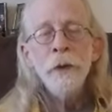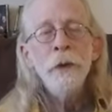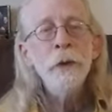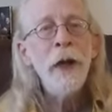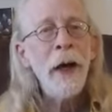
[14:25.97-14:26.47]

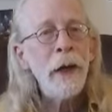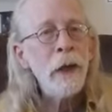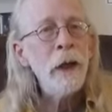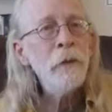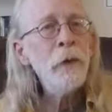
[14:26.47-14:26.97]
to that
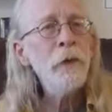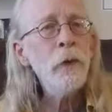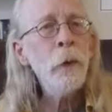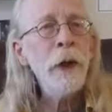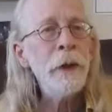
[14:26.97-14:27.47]
level of
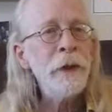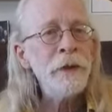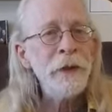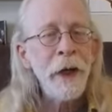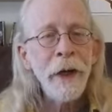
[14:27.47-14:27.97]

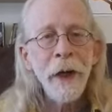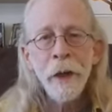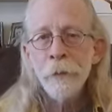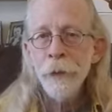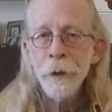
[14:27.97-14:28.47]
awareness that
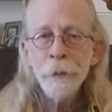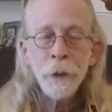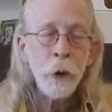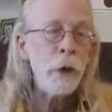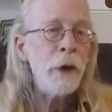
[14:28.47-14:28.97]
can be
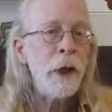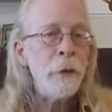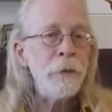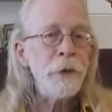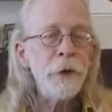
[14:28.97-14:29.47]

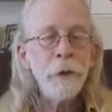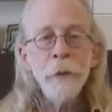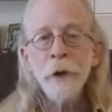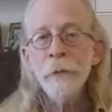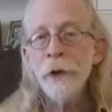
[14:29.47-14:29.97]
programmed so that
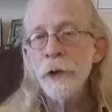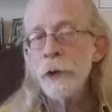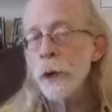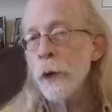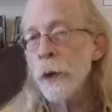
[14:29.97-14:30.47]
we can be
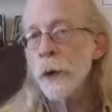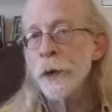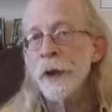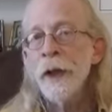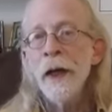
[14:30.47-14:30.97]

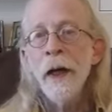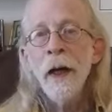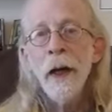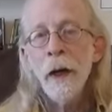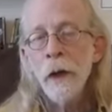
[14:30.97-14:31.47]
told
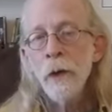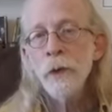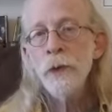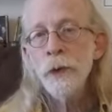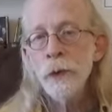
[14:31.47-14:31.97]

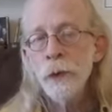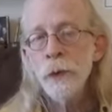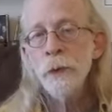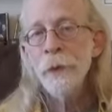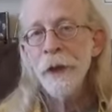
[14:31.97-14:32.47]
how
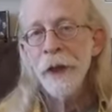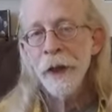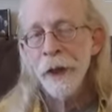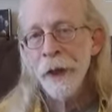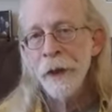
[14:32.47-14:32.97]
to
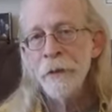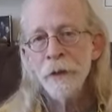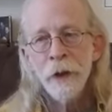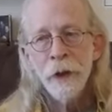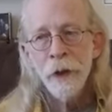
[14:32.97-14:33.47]
behave
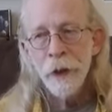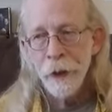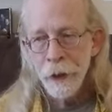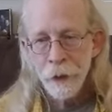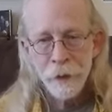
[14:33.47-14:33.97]

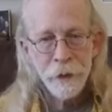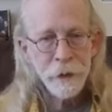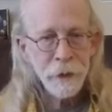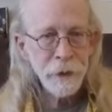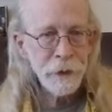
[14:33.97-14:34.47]
in
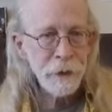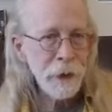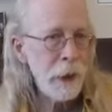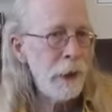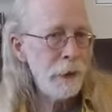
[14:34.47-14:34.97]

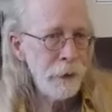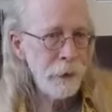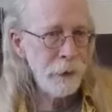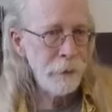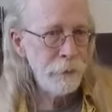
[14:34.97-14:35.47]

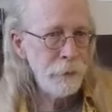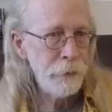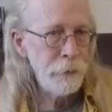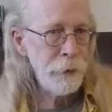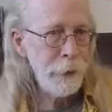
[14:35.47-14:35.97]
society,
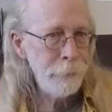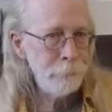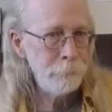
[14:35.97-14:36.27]
right?